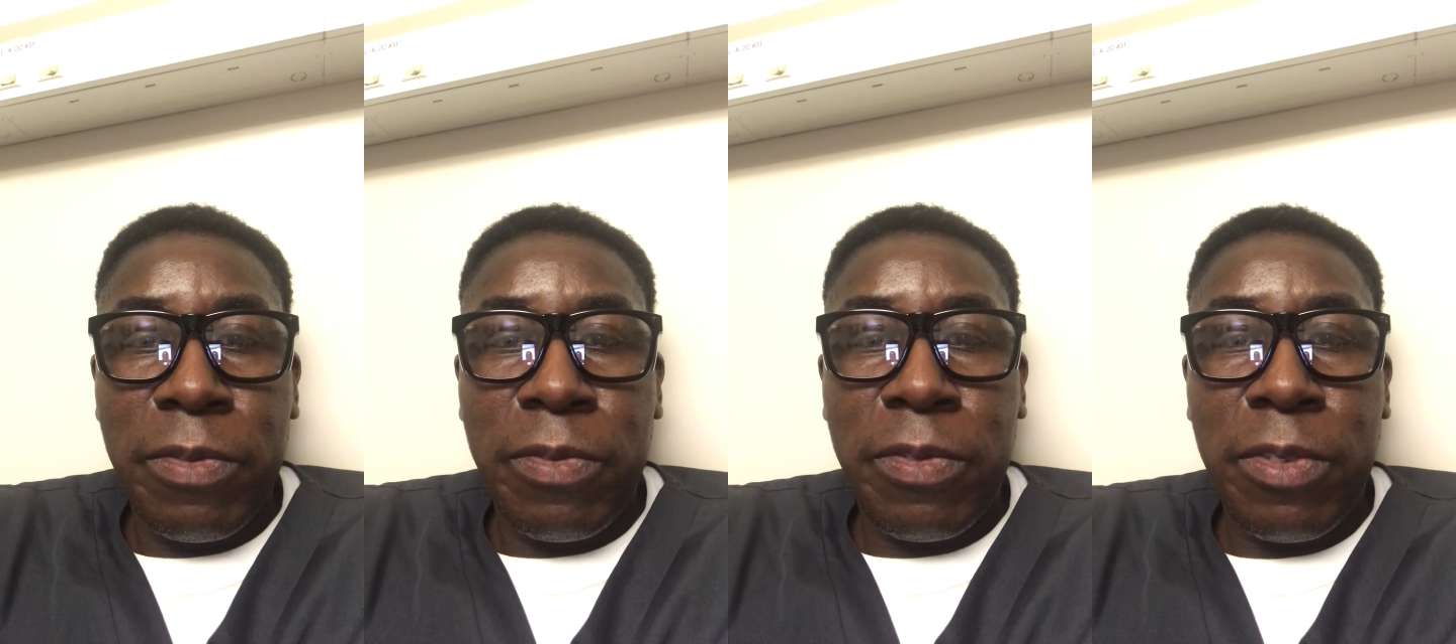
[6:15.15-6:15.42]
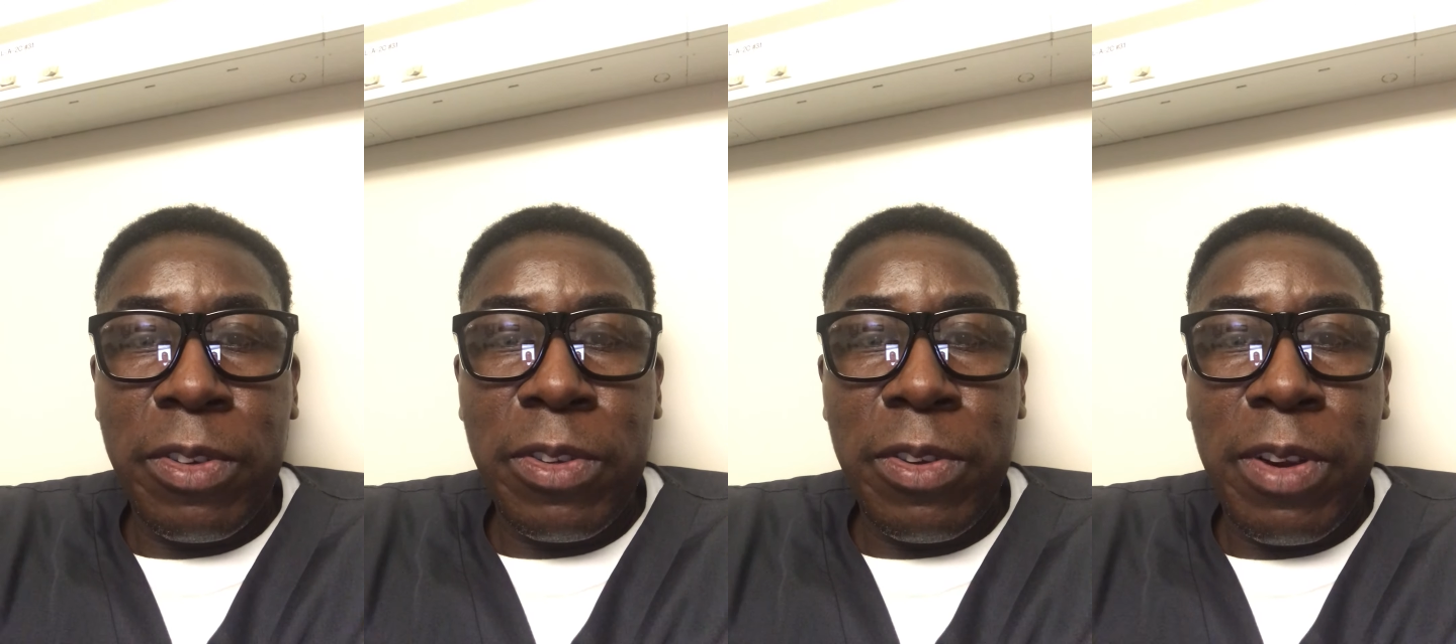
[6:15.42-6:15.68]

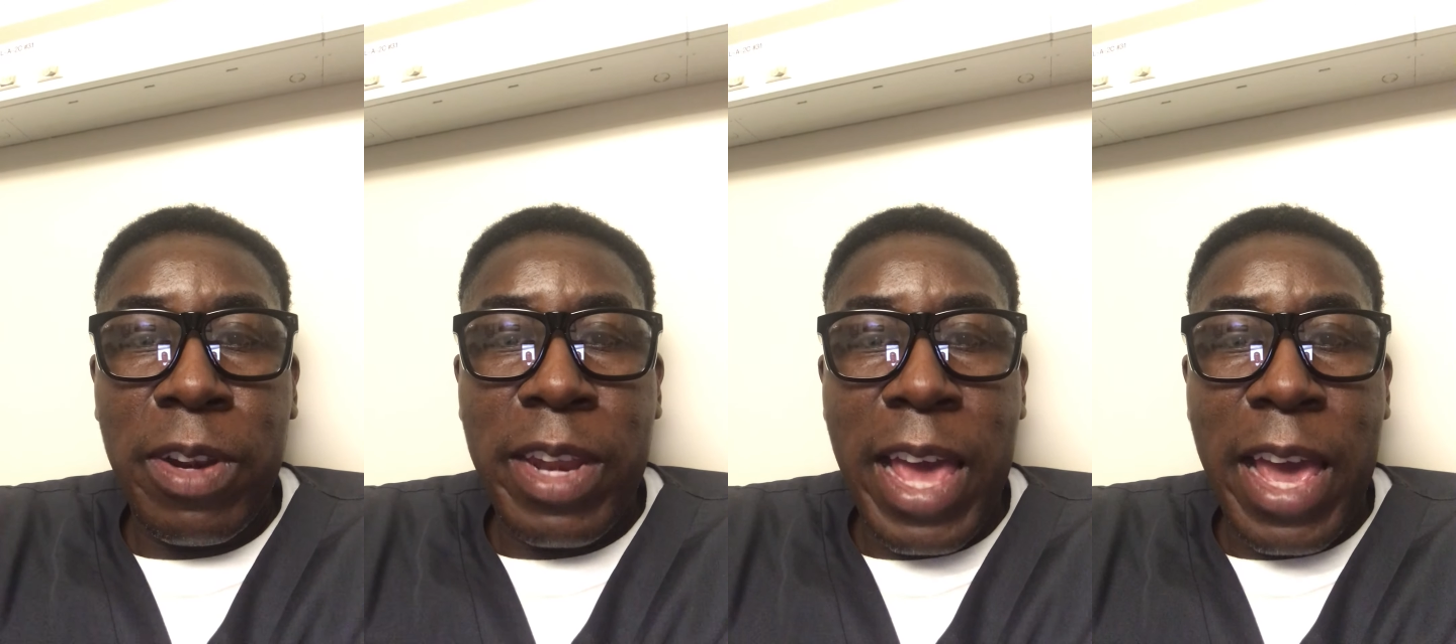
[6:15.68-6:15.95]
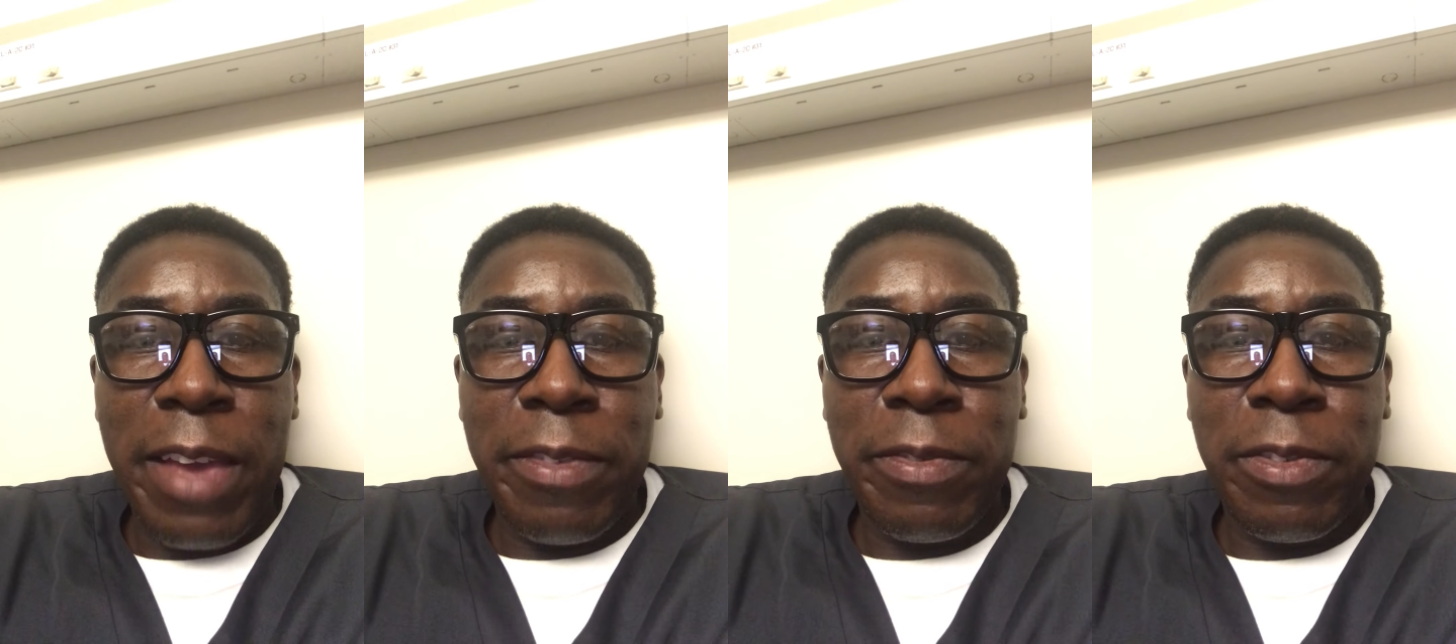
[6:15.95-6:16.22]
for your
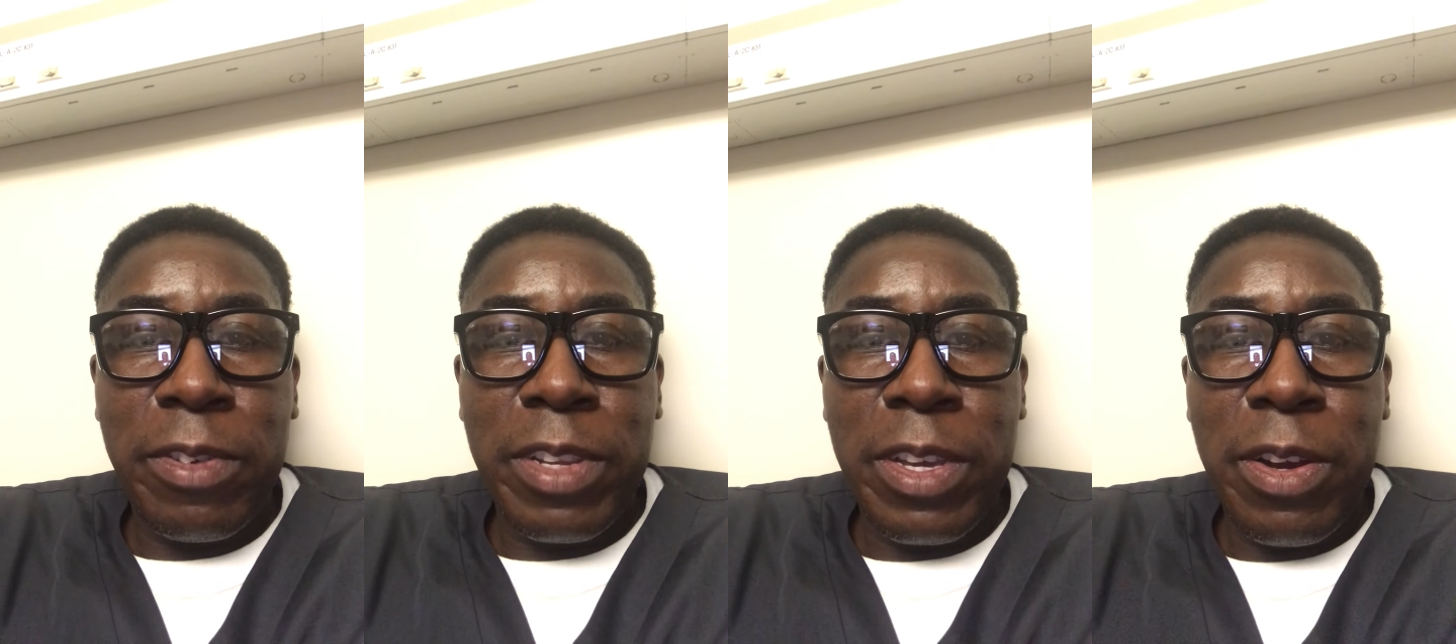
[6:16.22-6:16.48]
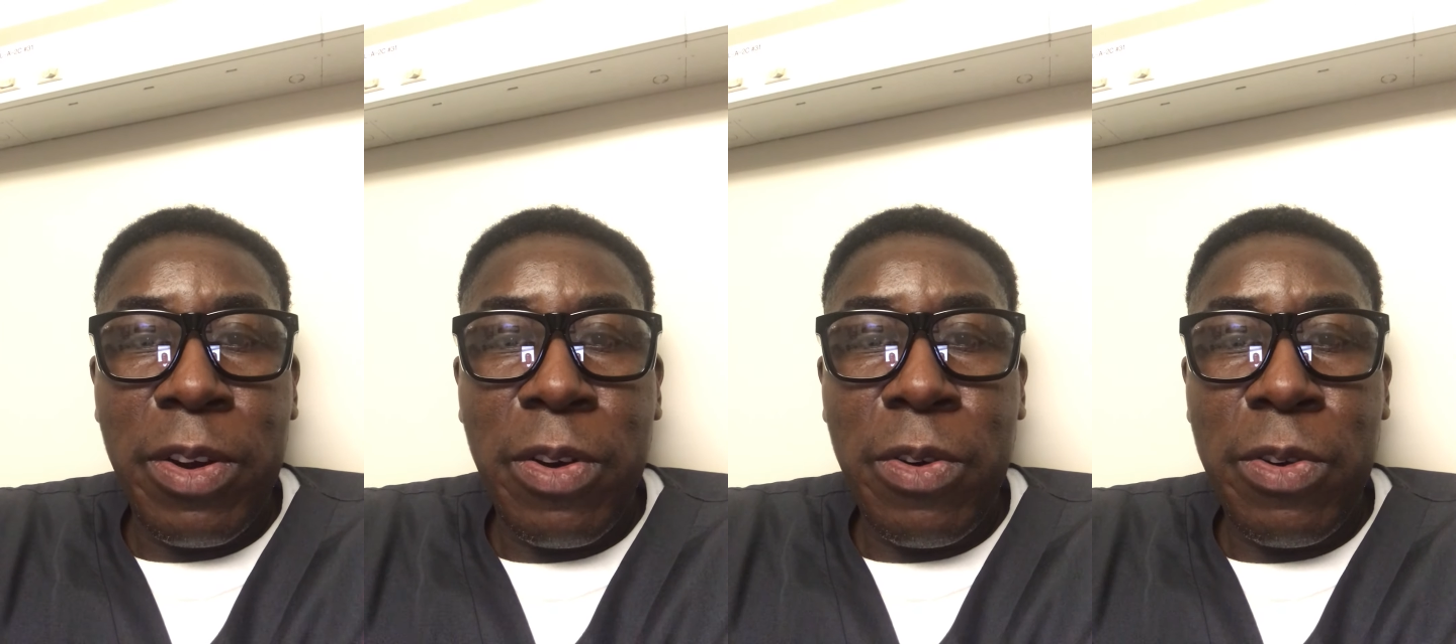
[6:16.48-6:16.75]
life for the
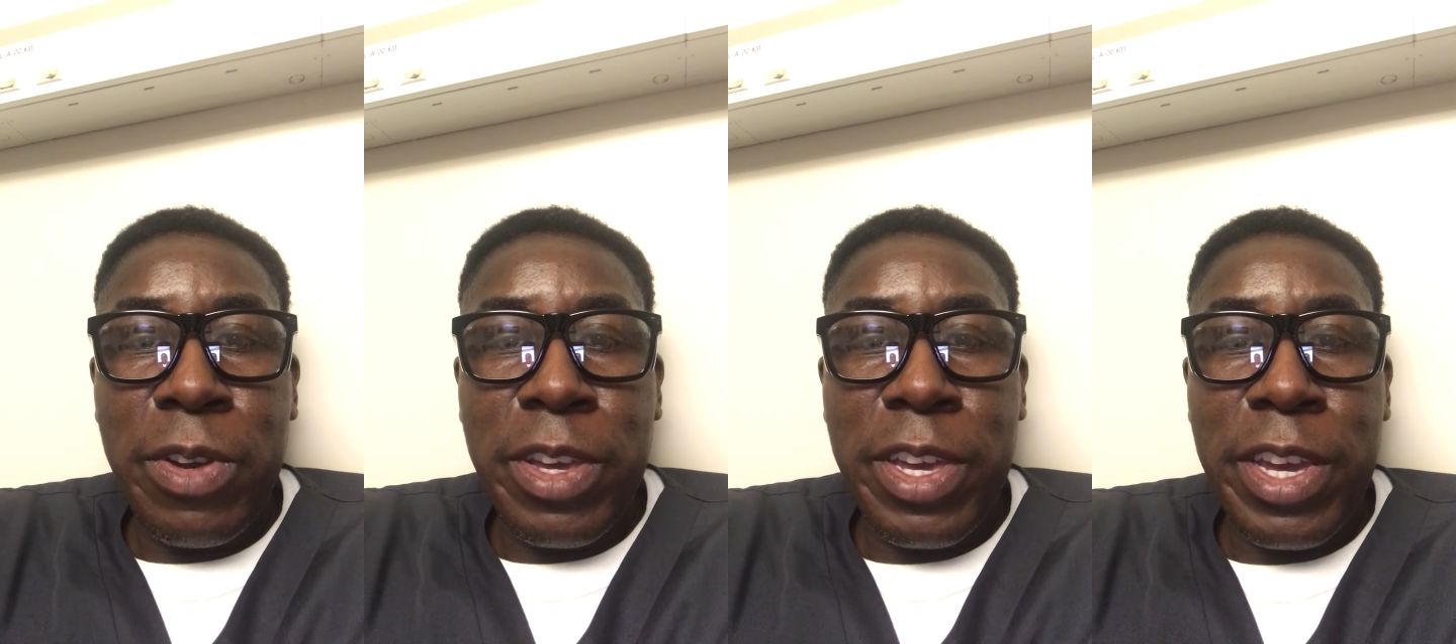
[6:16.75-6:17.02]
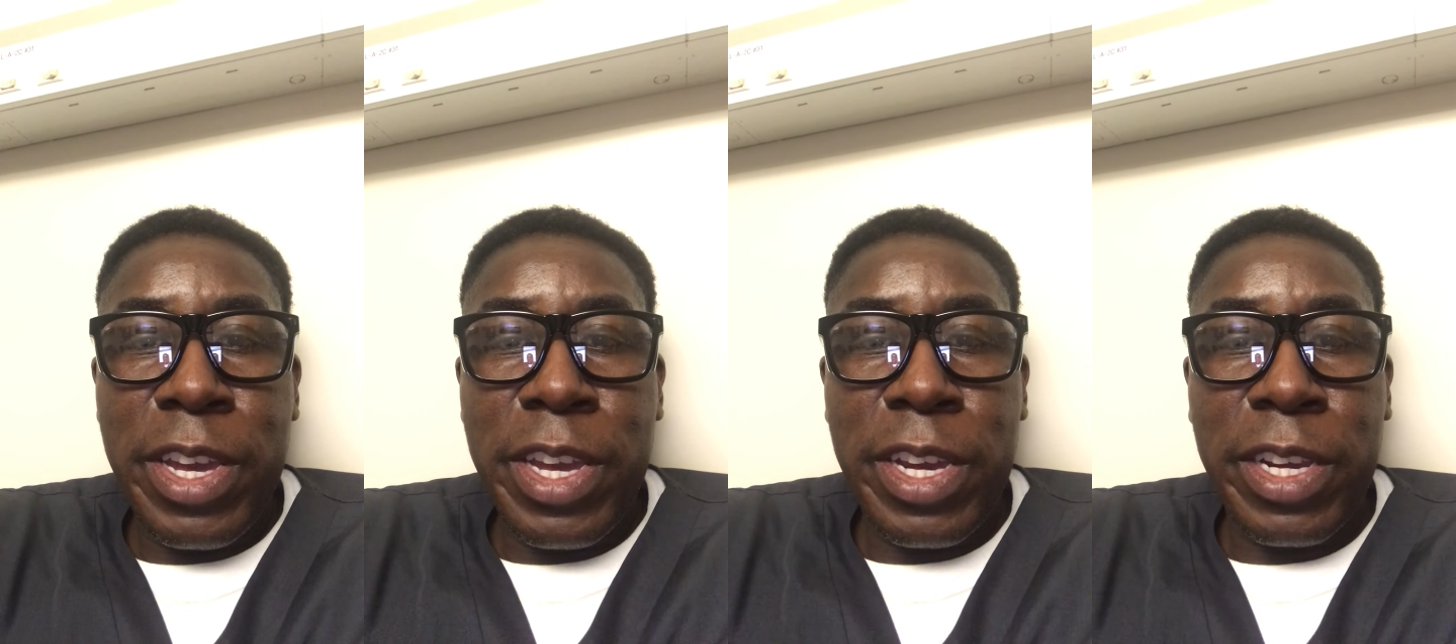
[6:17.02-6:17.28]
whole
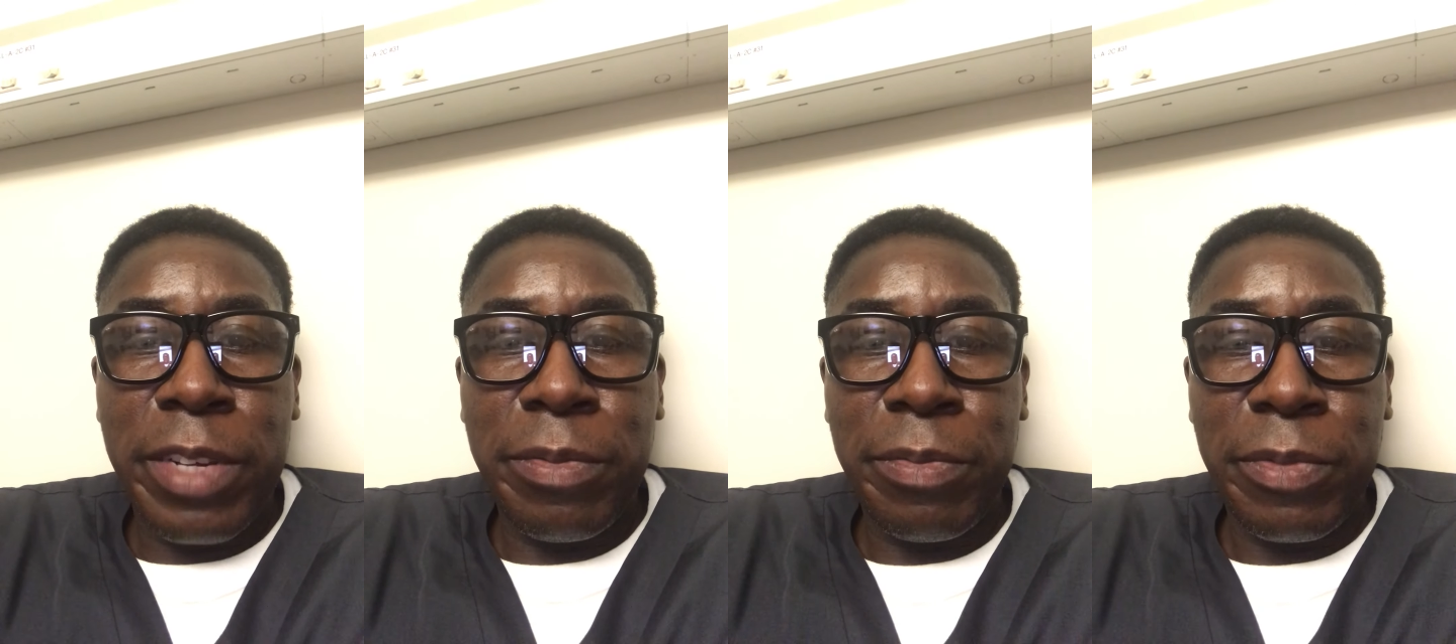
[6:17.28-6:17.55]
year.